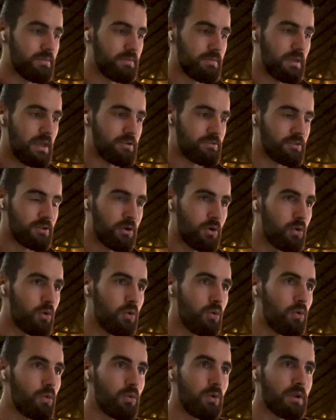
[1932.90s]
there's
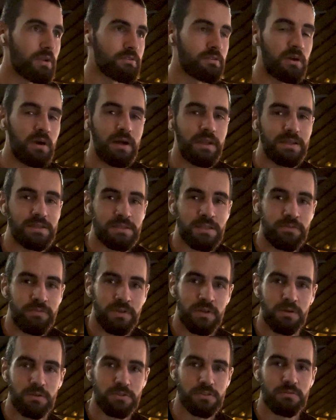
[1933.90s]
no, there's not, there's
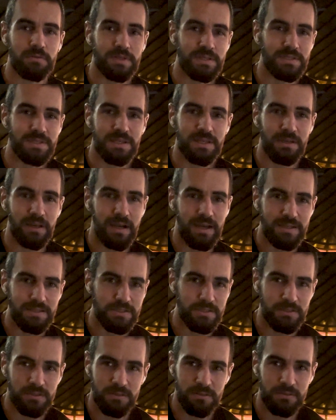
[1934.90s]
nothing else to really say, guys,
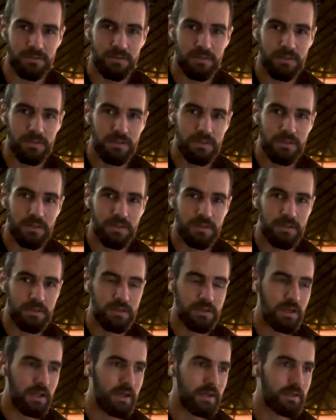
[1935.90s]
you know?
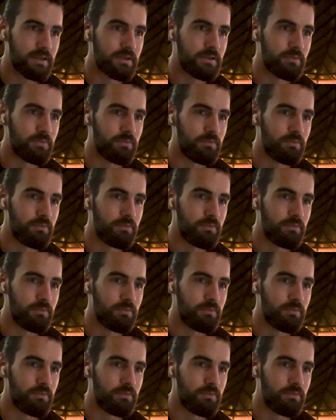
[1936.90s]
Like,